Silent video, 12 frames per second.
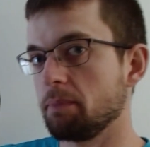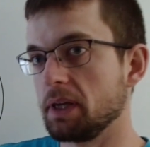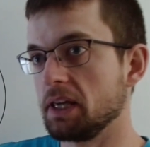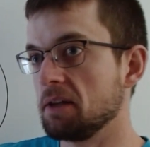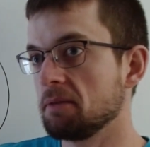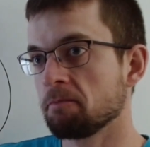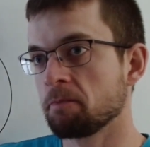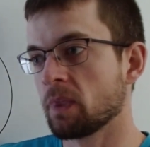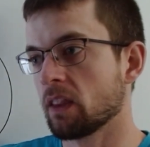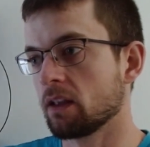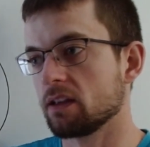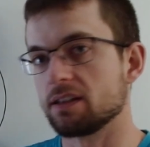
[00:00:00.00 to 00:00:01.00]
be
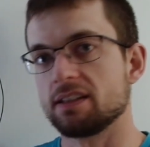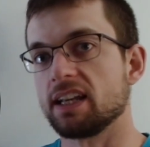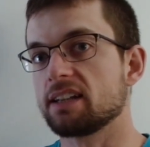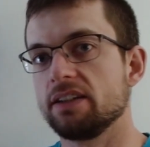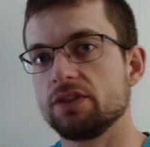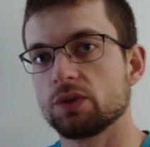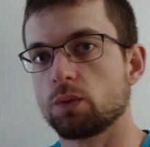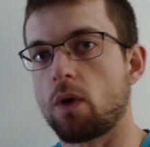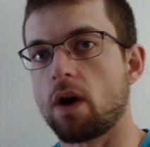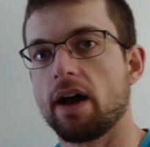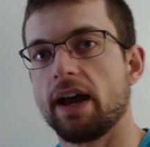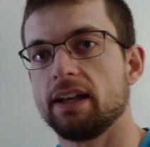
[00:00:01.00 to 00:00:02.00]
6 inches
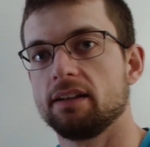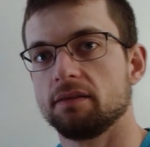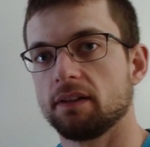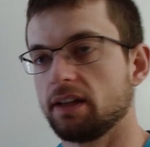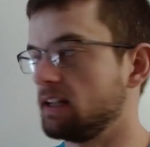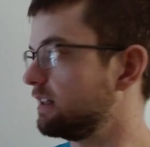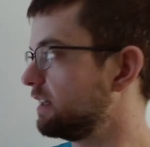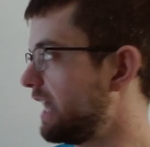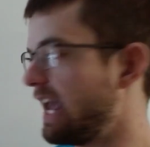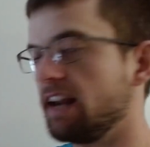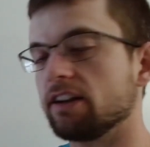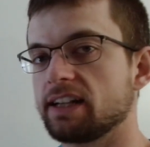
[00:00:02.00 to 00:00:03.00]
wide and
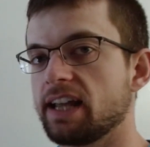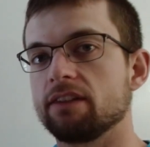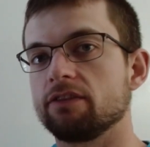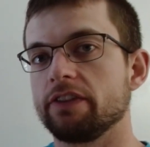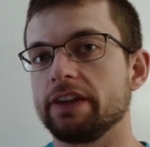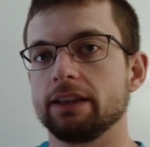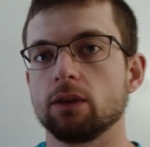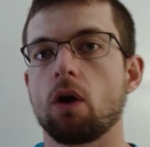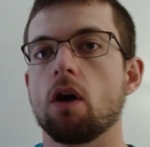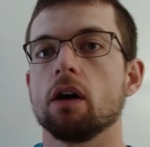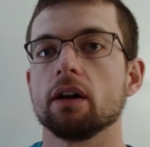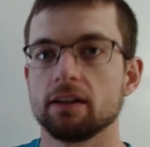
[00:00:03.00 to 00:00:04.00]
8 or 10 feet
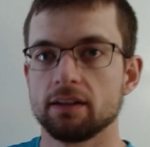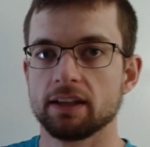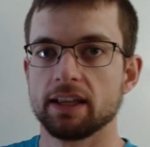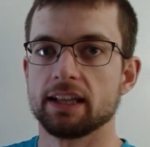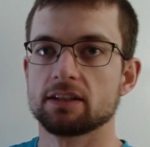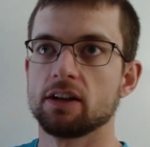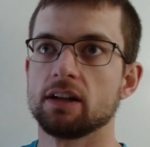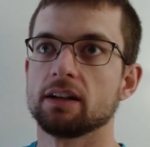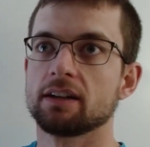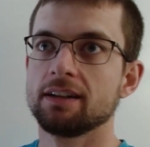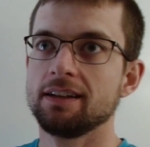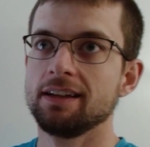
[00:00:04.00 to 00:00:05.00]
long.
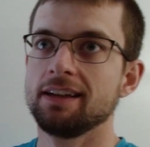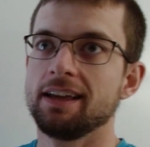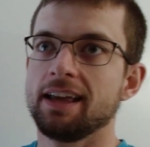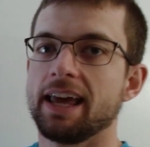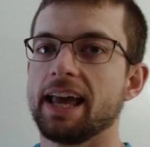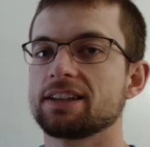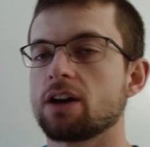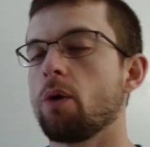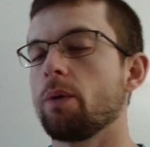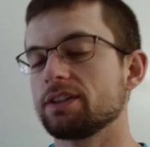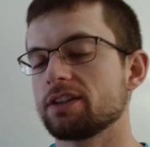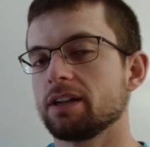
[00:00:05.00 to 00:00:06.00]
It's
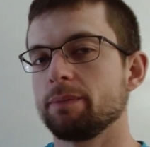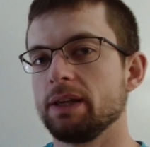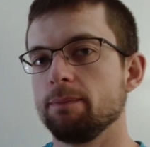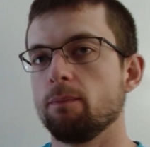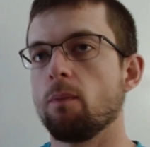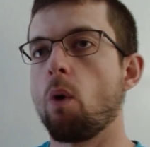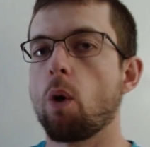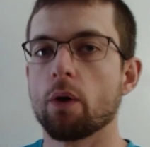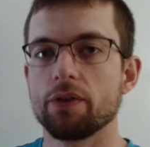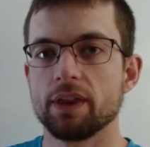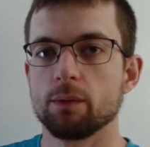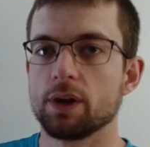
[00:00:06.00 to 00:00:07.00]
always gonna be
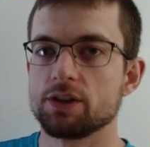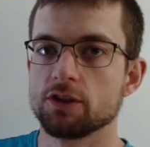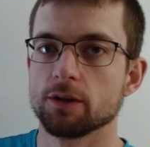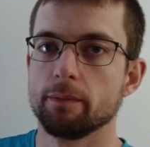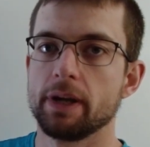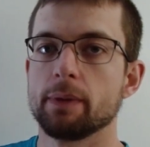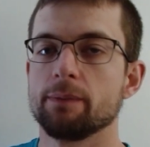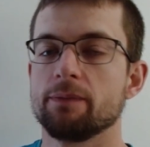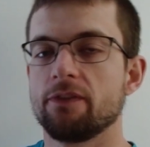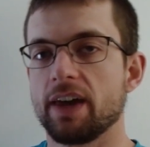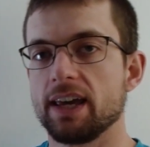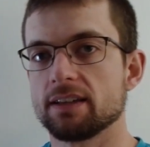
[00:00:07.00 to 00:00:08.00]
more than what your minimum
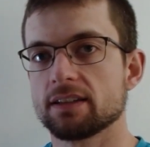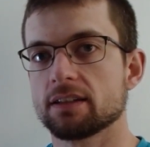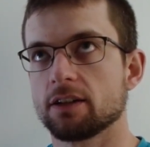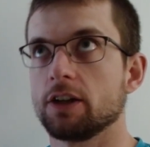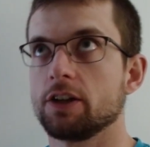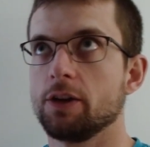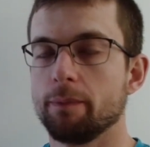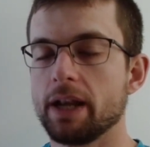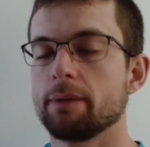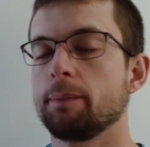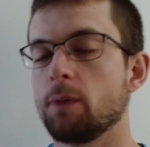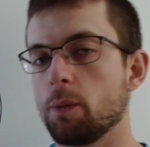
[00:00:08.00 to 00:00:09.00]
face or your
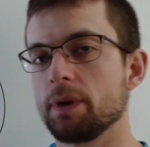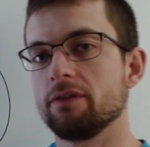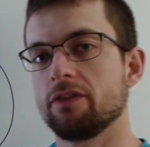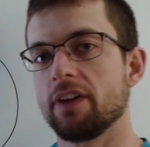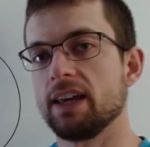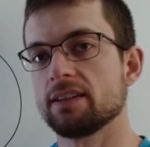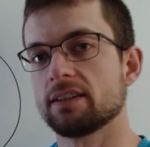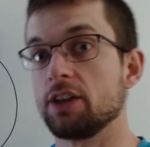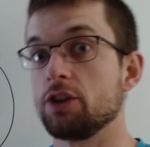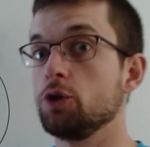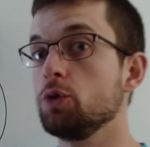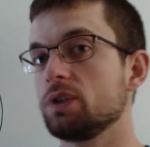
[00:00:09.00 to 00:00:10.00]
minimum opening face
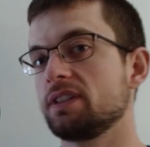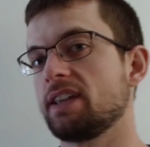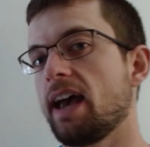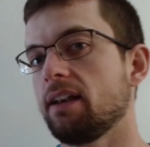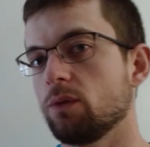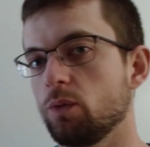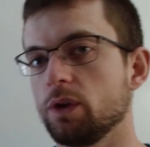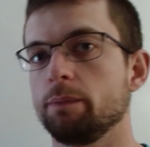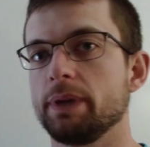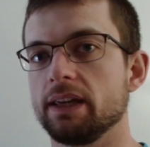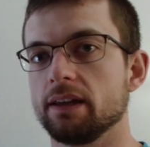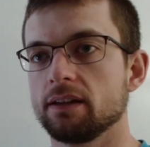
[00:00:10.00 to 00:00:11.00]
that you set will
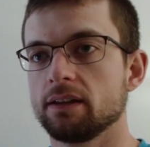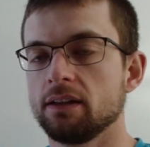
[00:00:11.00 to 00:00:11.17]
be.